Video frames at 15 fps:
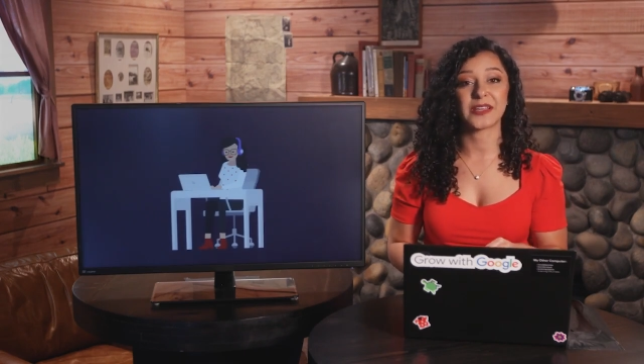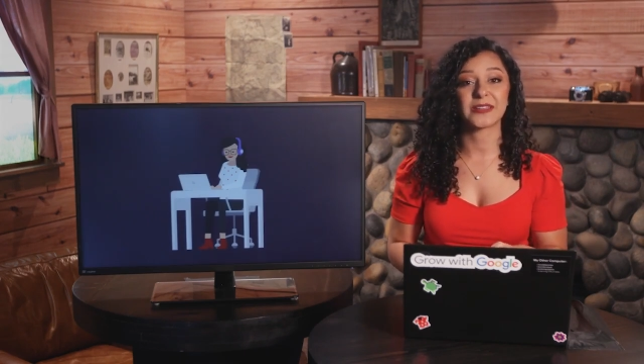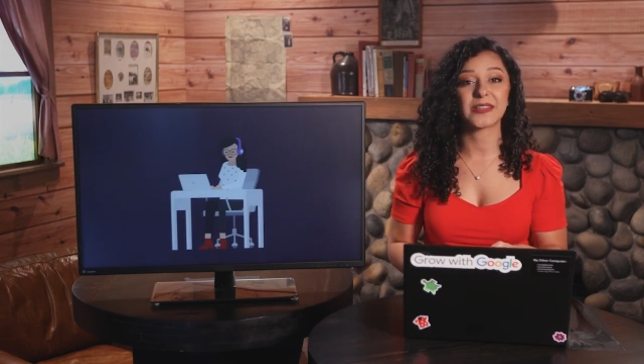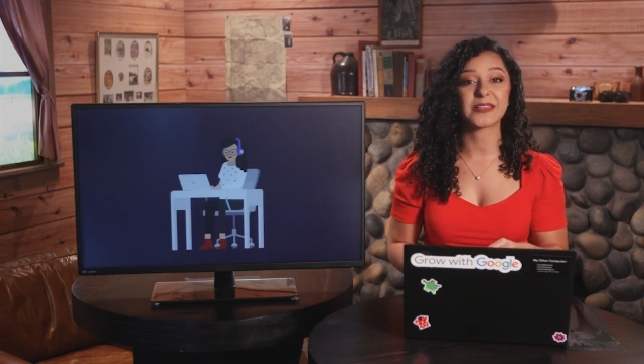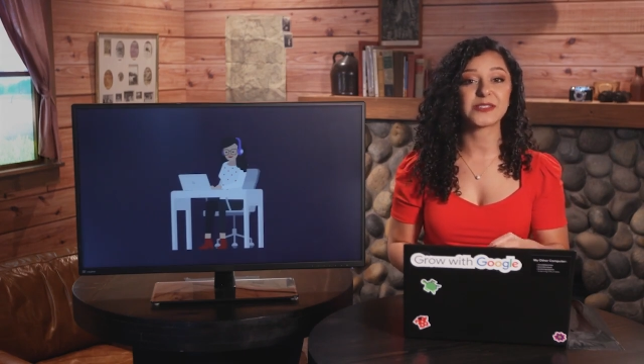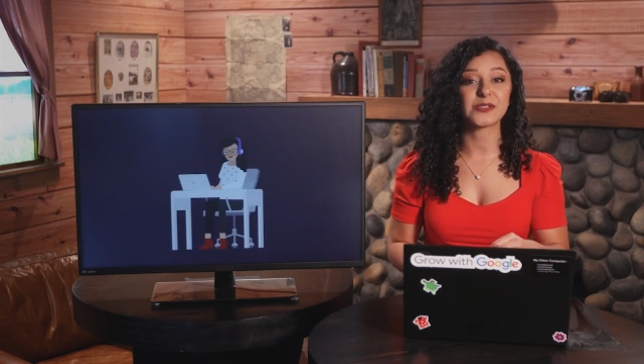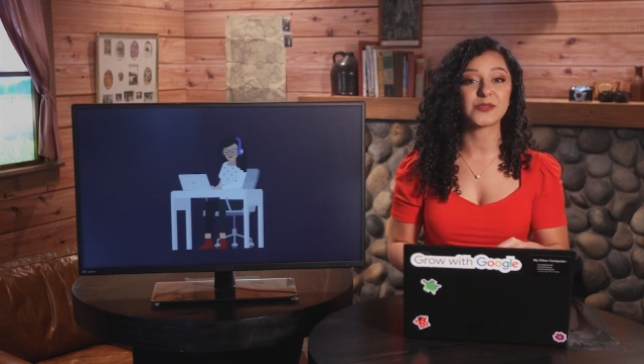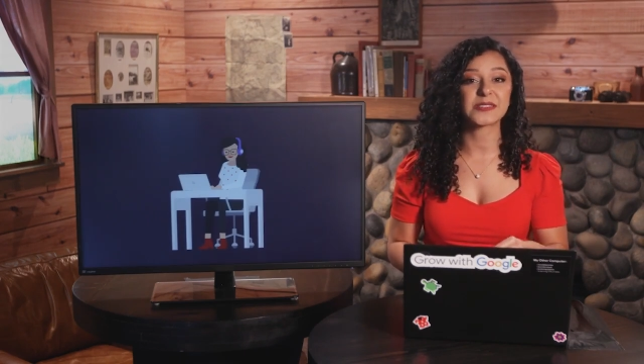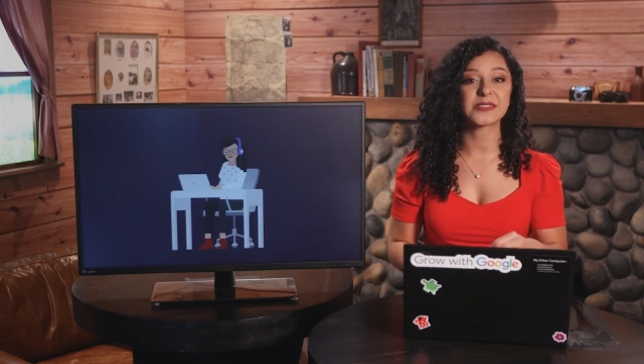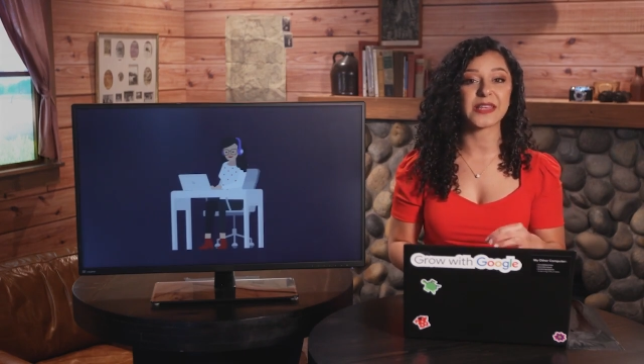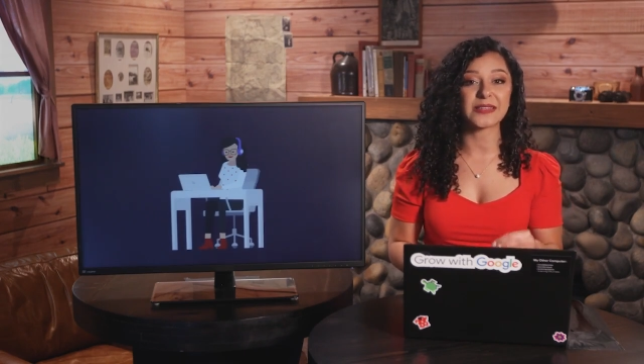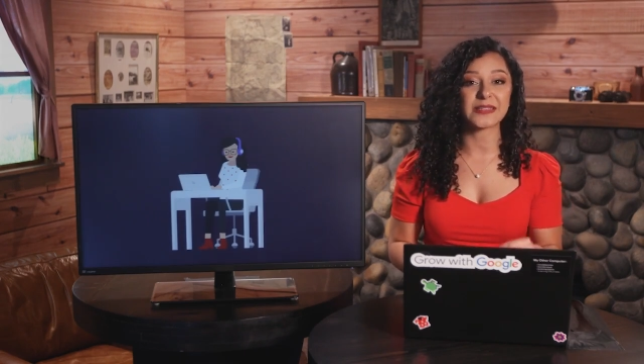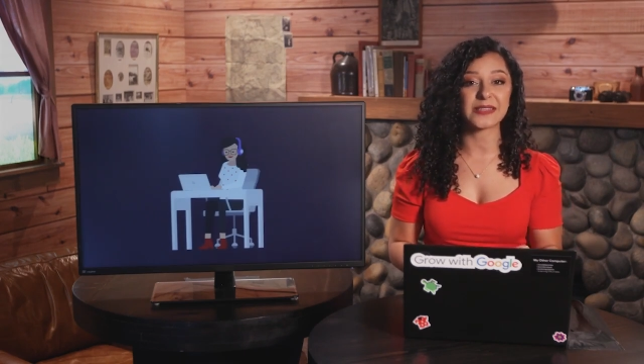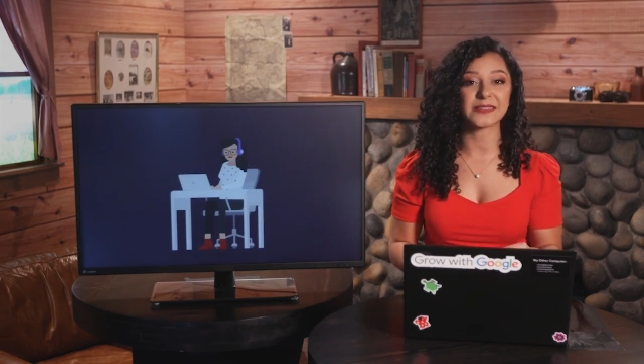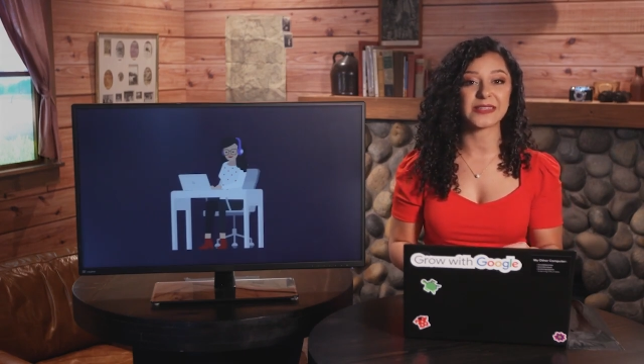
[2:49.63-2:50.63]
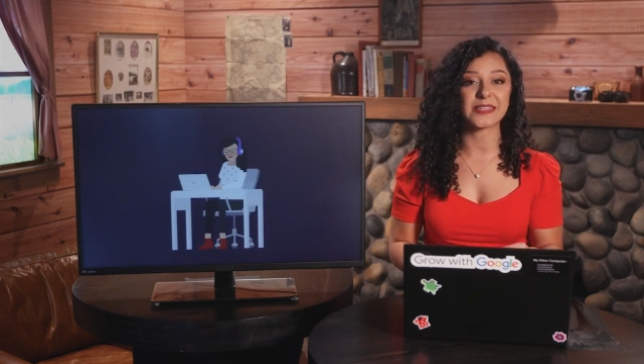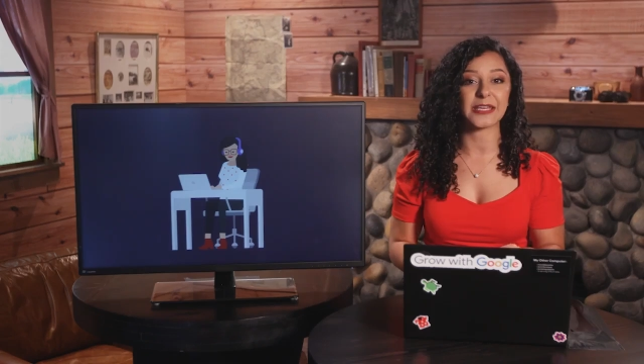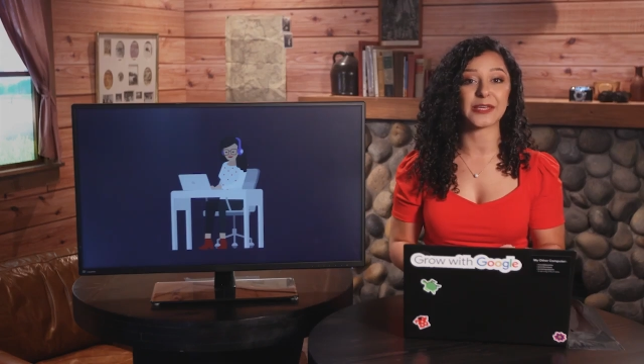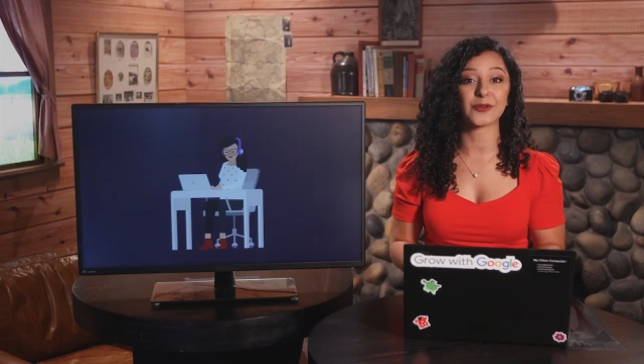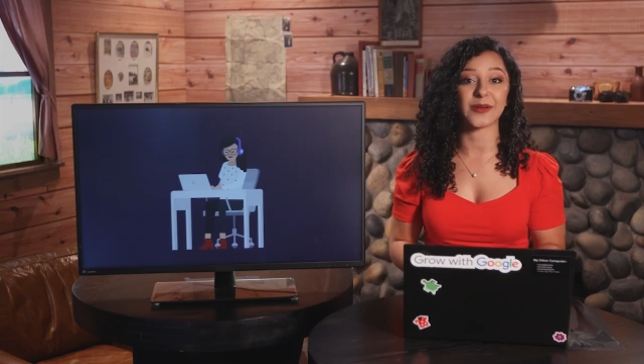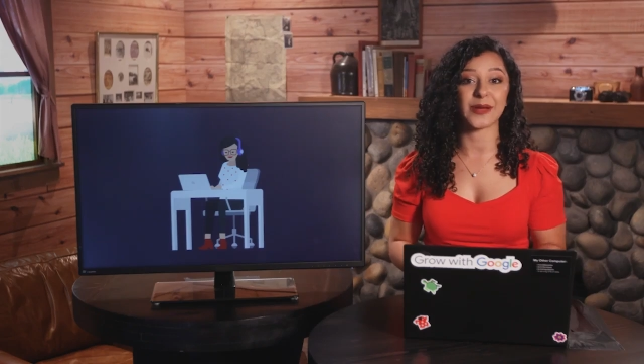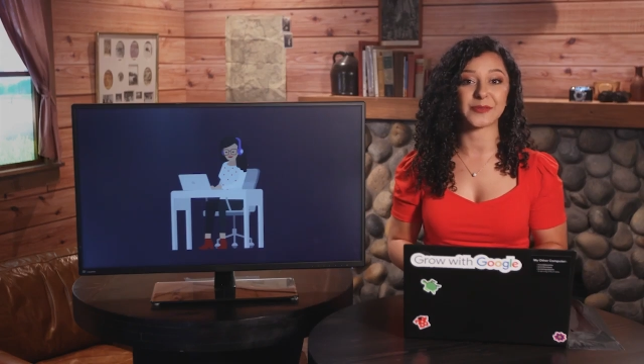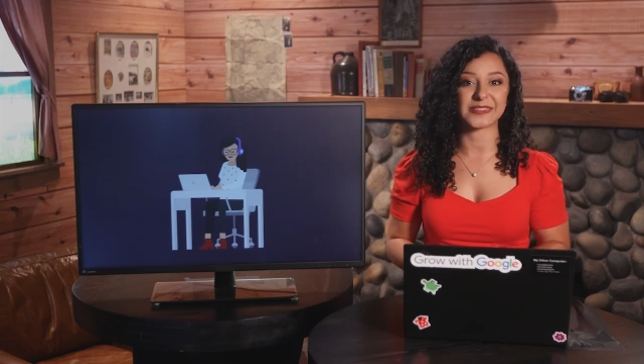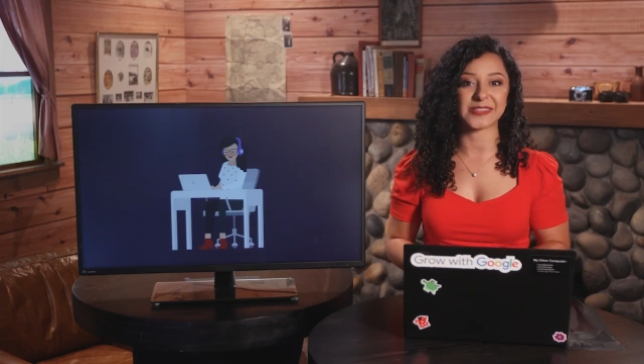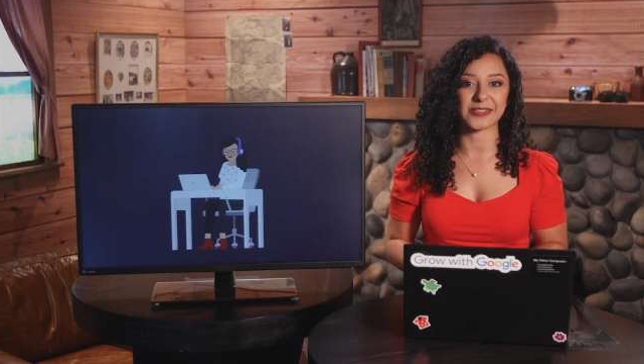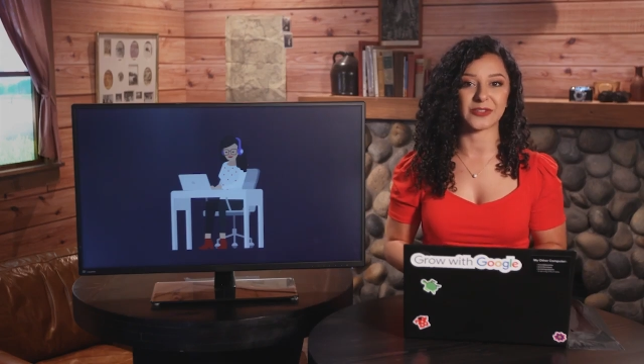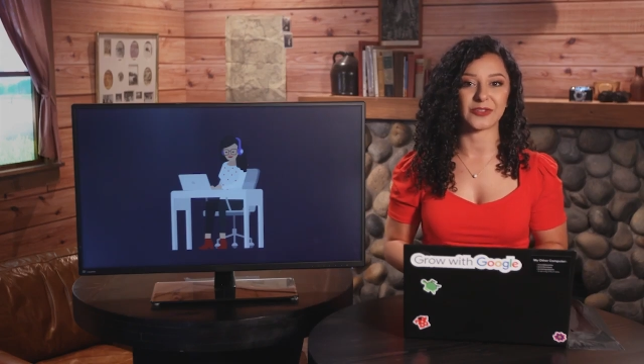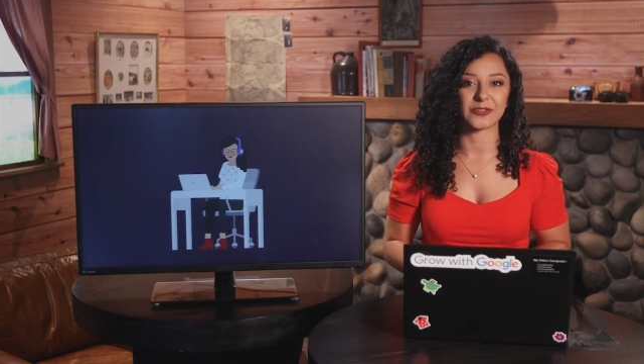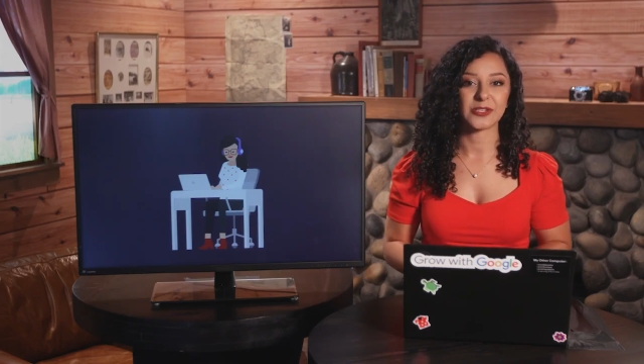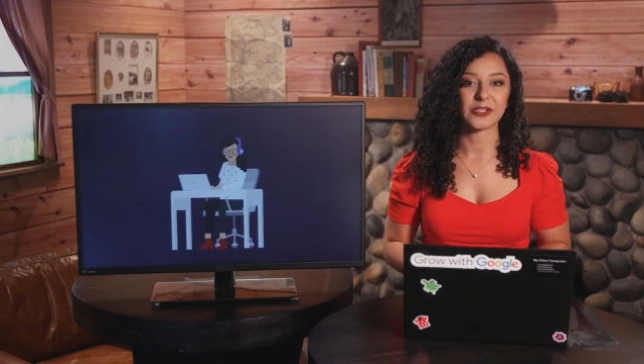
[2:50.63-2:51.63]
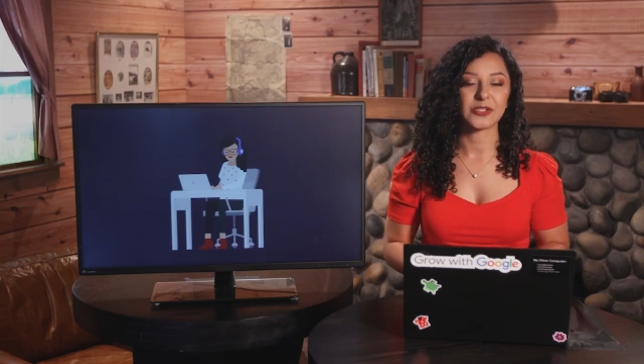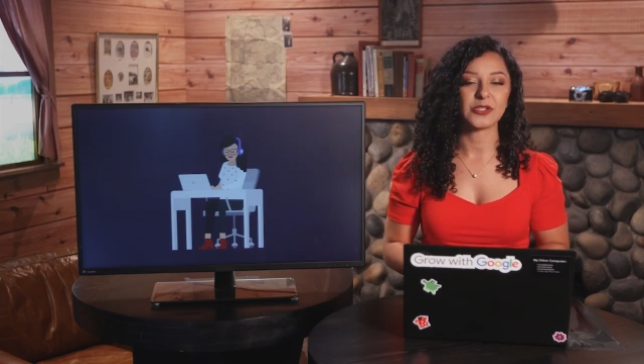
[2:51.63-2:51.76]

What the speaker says: unless you send it the interrupt signal,